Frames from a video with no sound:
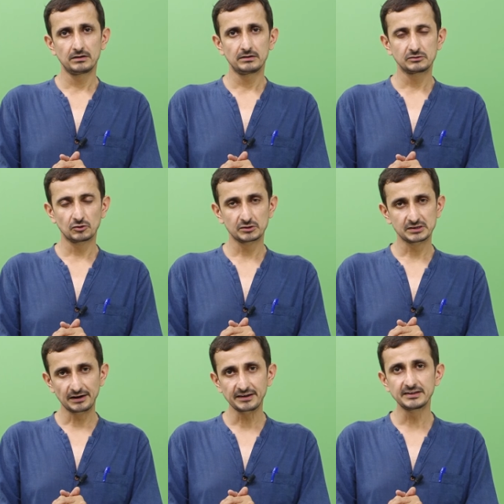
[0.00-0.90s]
So,
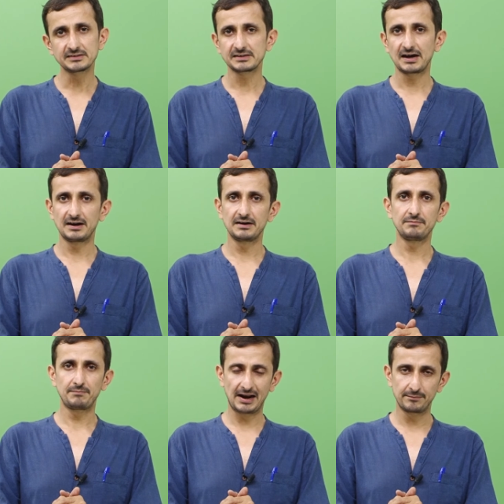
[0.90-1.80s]
circuits are
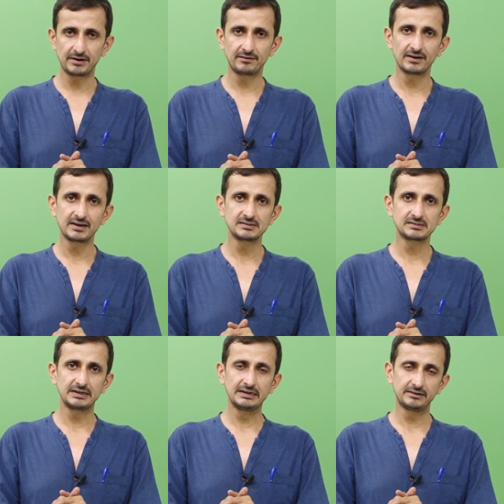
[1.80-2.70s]
parameterized
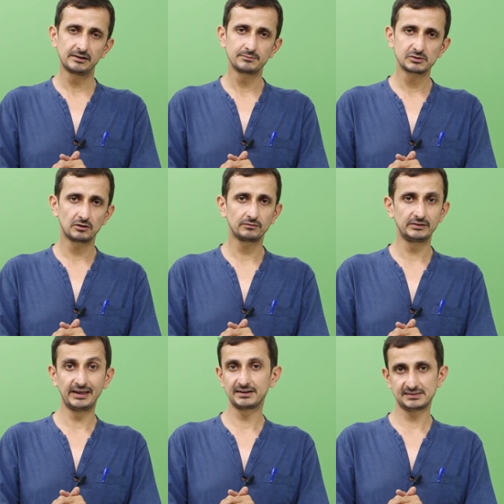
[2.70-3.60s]
in terms of
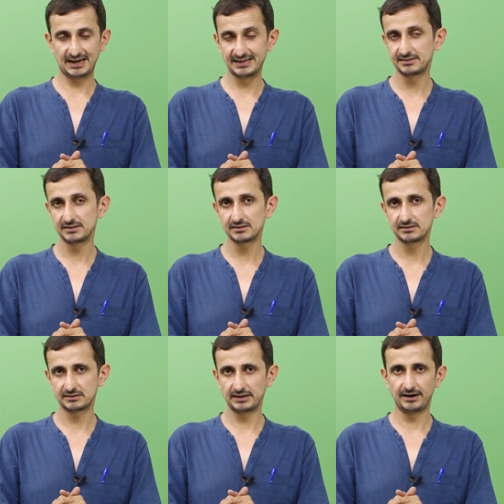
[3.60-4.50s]
their
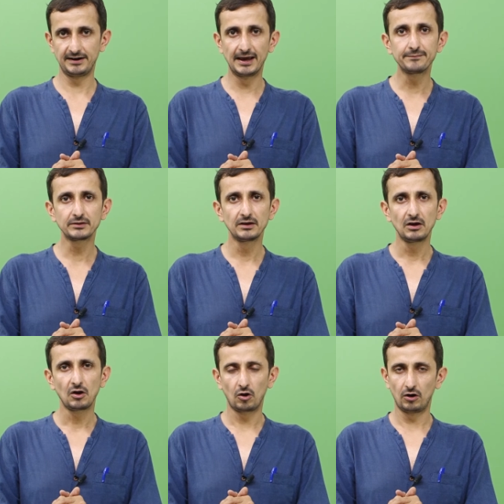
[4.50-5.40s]
sizes, their depth
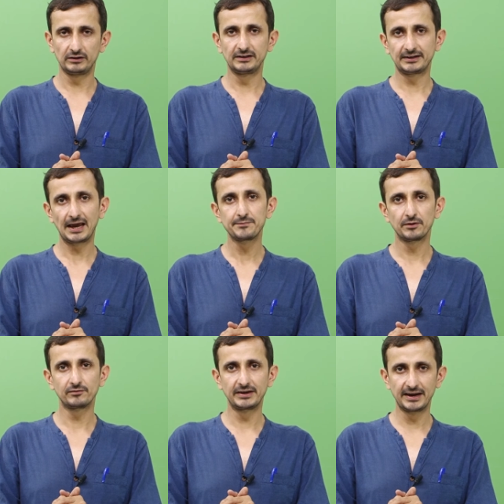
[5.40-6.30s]
or the type
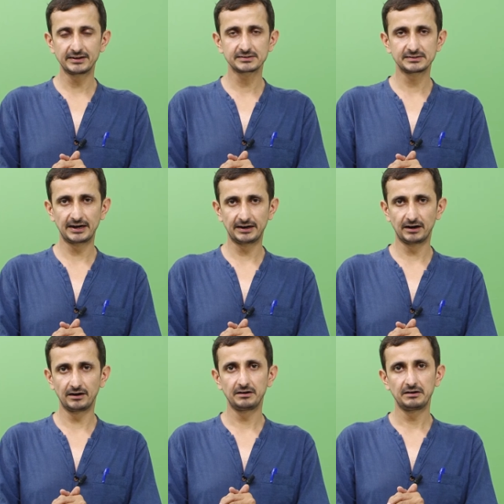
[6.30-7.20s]
of gates that
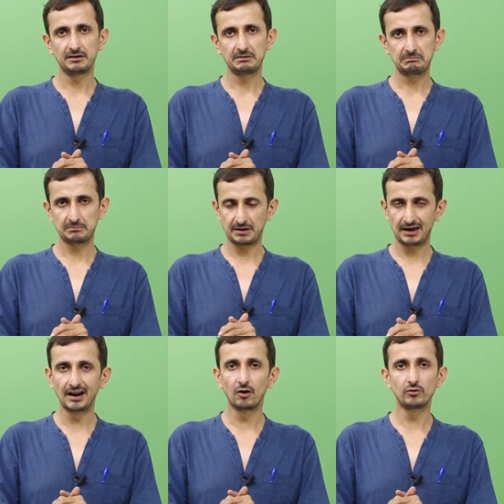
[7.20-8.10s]
are
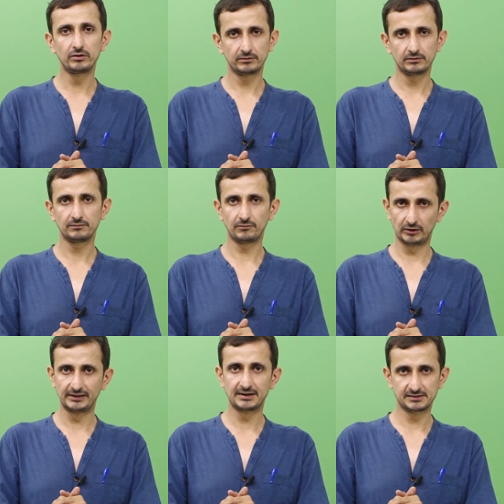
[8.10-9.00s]
allowed for
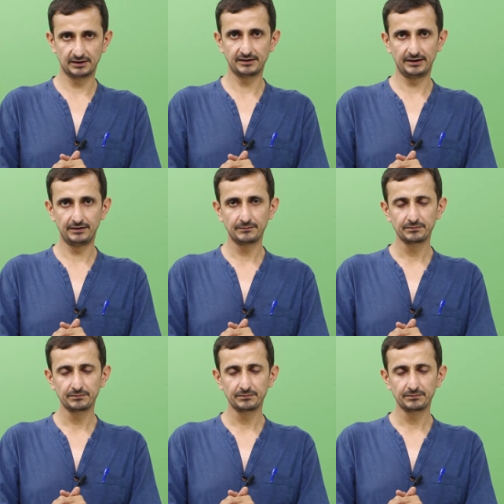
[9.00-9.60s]
that circuit.